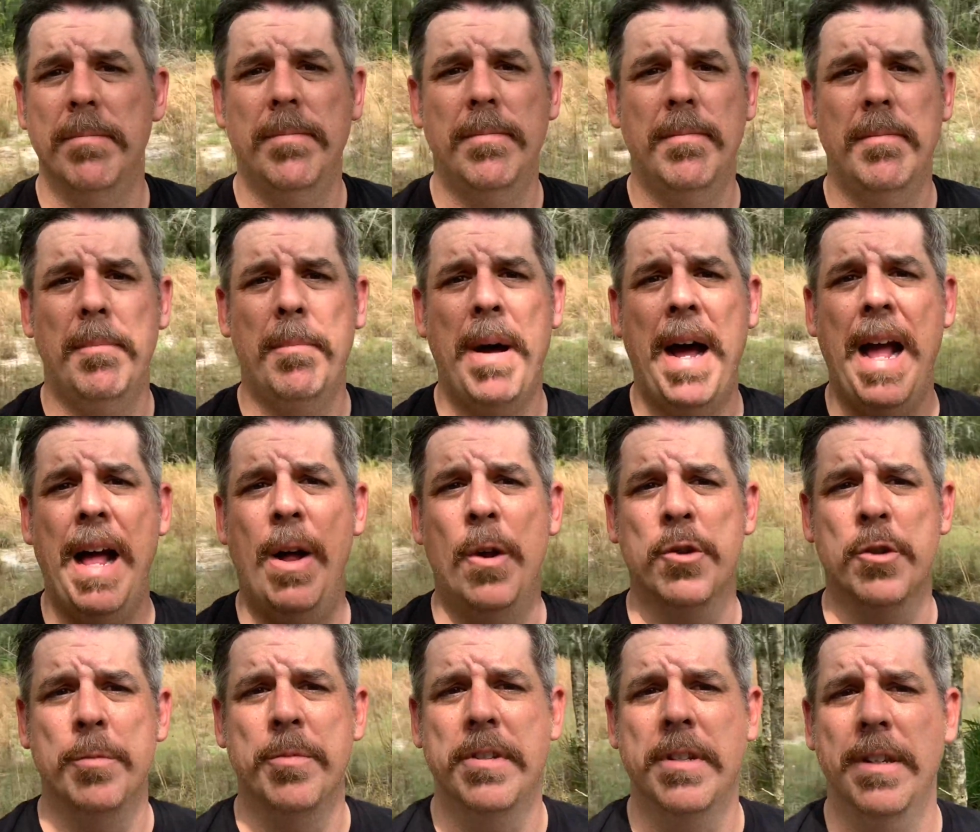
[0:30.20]
miles
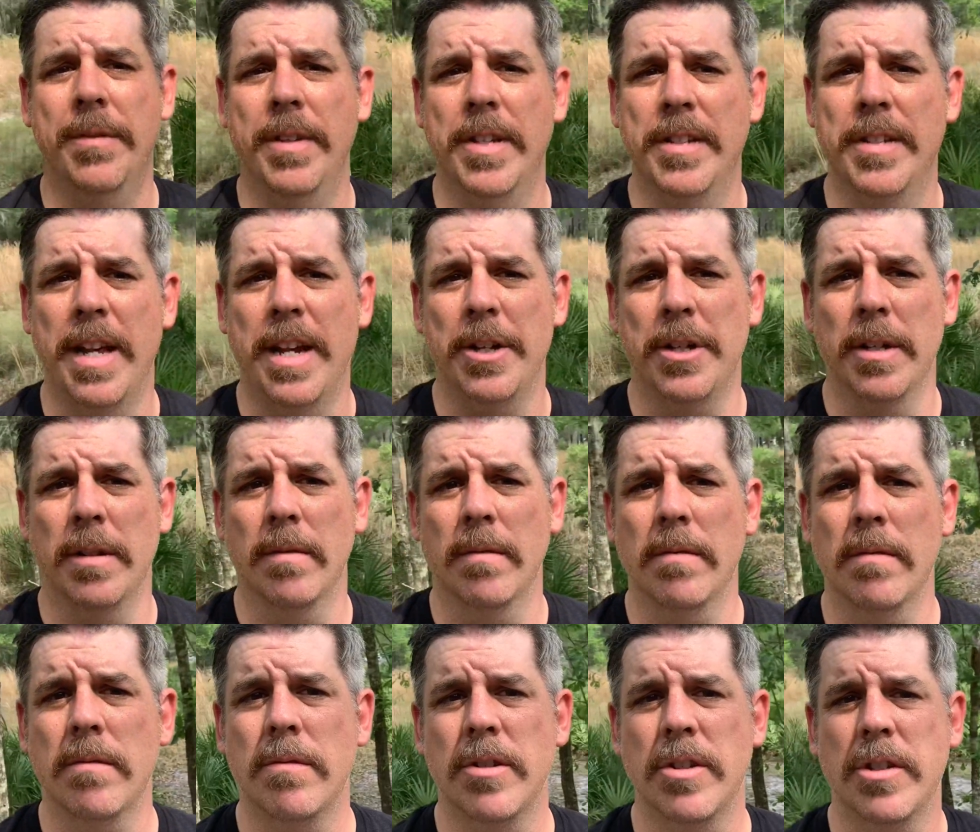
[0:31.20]
from civilization,
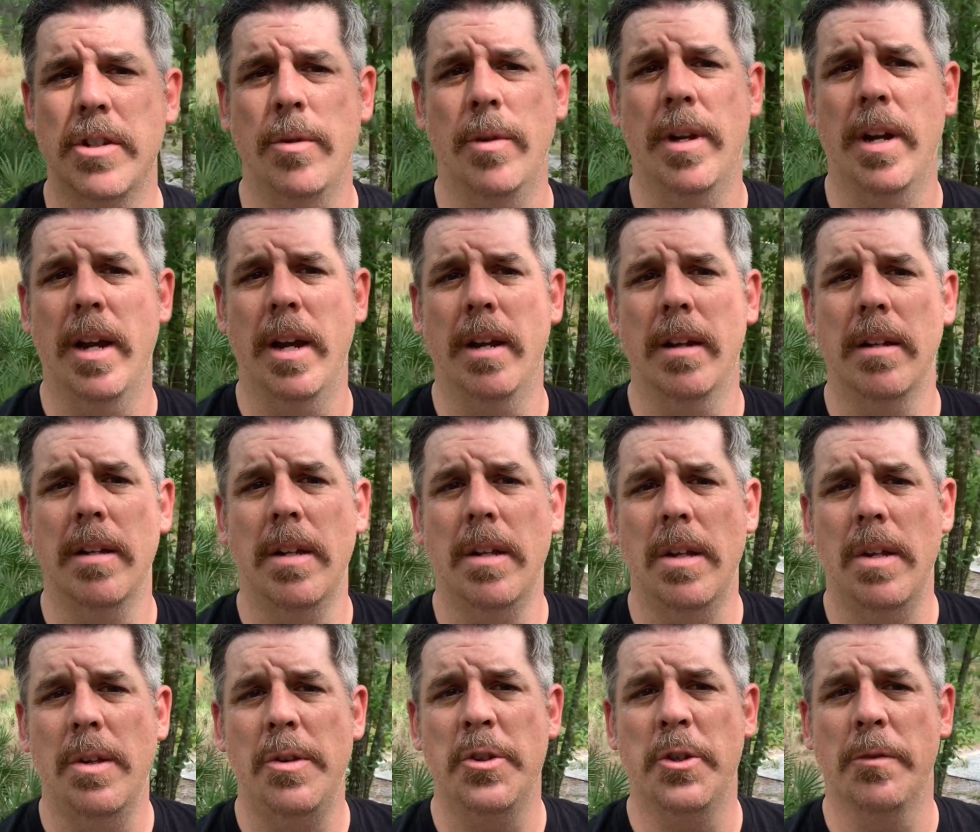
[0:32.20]
just doing a
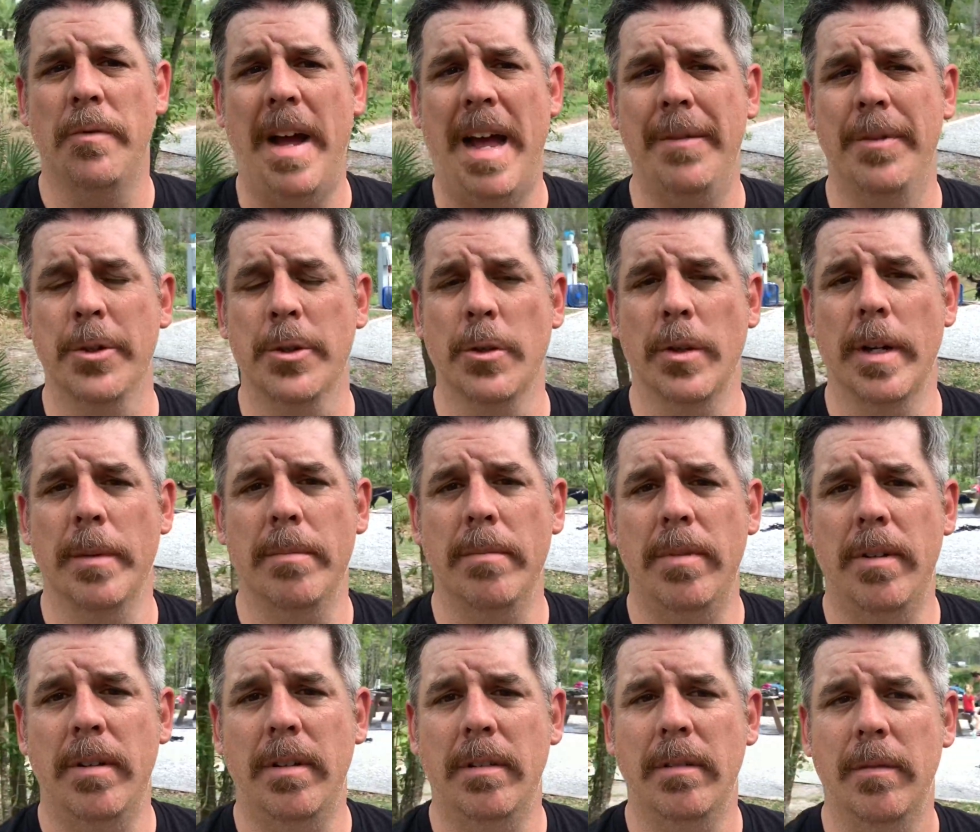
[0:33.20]
survival trip
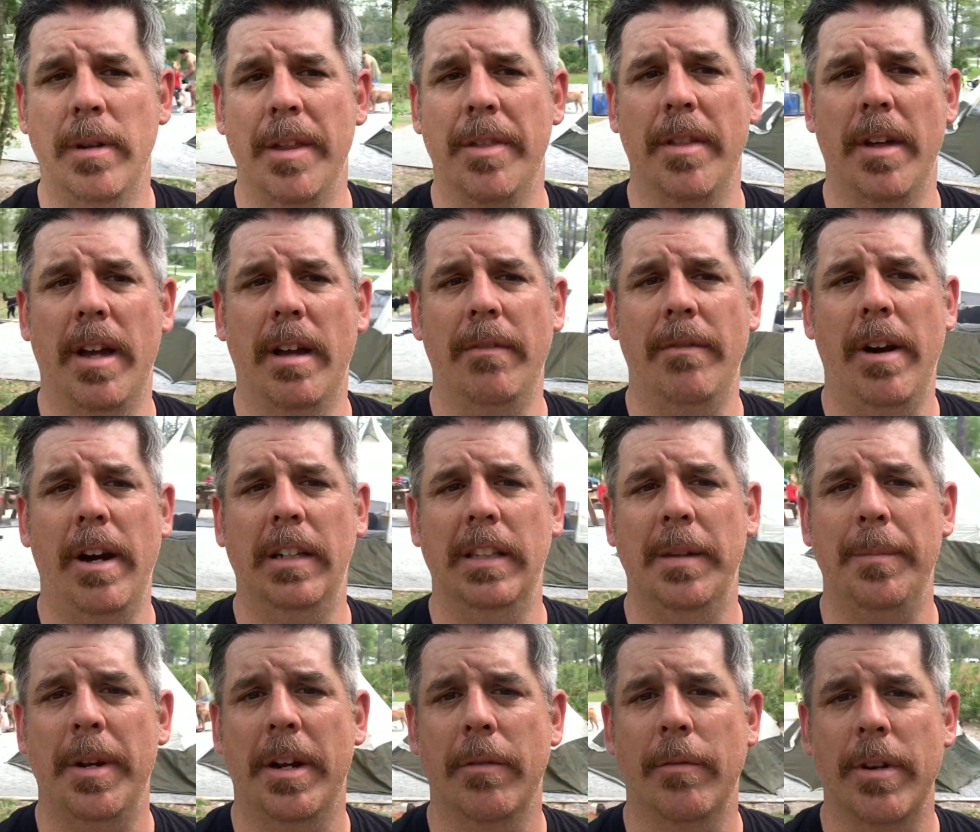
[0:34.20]
with very
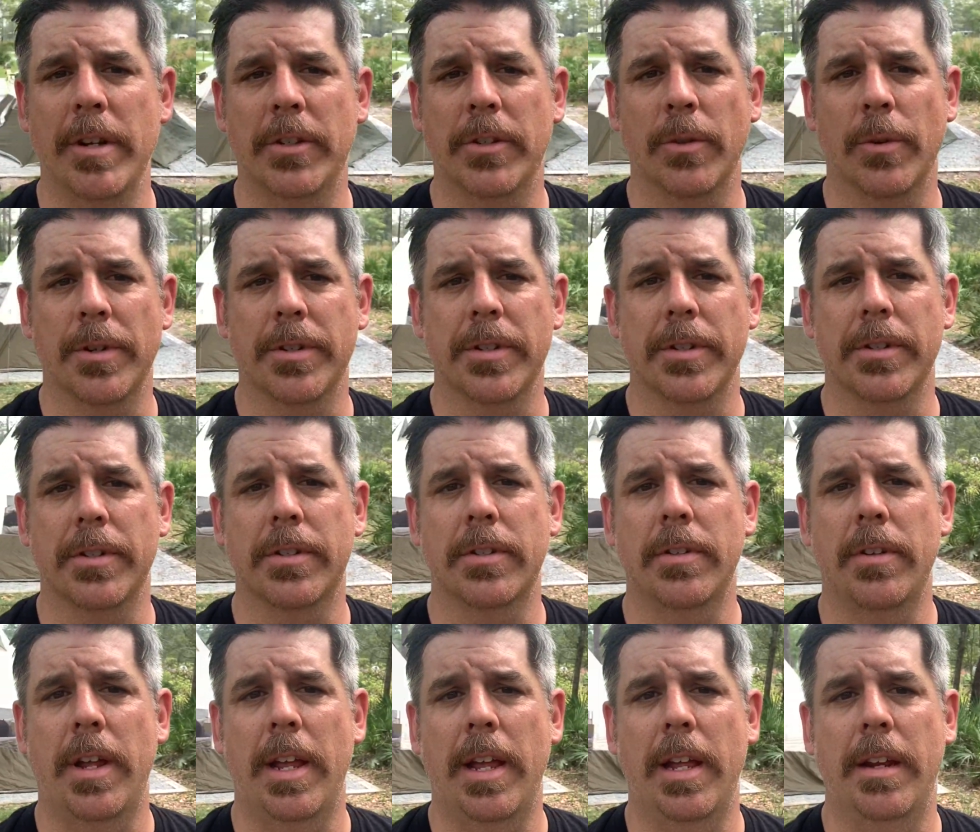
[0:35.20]
limited resources,
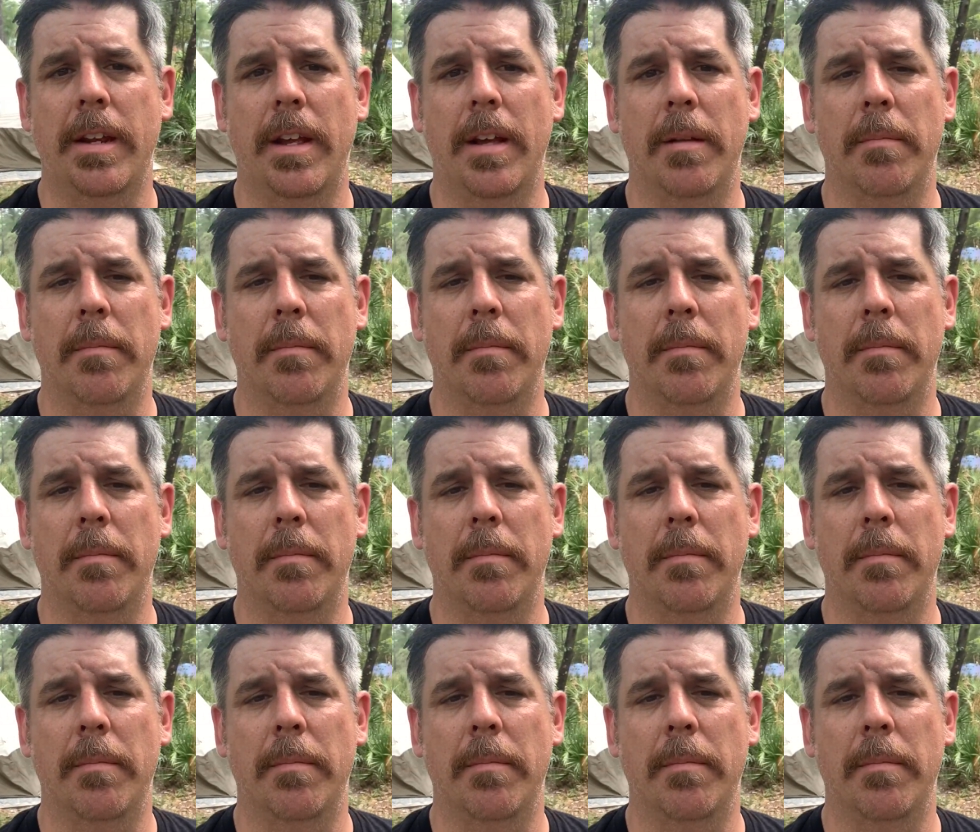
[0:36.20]
and